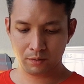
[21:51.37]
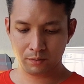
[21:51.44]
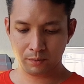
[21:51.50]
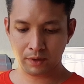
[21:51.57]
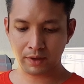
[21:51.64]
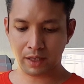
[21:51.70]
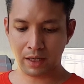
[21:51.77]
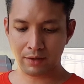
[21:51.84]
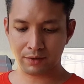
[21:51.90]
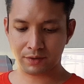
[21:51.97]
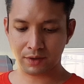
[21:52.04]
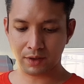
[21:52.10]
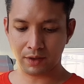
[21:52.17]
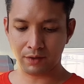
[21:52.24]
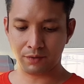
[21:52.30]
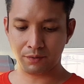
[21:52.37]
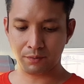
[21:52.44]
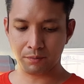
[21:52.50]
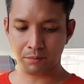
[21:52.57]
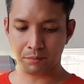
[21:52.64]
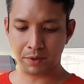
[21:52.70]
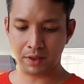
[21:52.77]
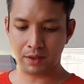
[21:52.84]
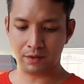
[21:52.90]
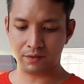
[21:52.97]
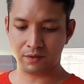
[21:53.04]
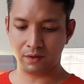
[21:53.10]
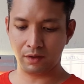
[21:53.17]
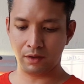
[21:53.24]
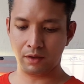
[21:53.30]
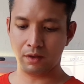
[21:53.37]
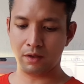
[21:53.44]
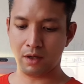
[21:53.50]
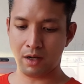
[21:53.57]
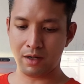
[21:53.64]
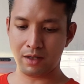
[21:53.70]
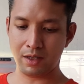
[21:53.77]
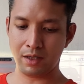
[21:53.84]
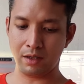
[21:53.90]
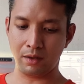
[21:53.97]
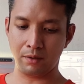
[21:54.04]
Well, the answer is B, C, and D.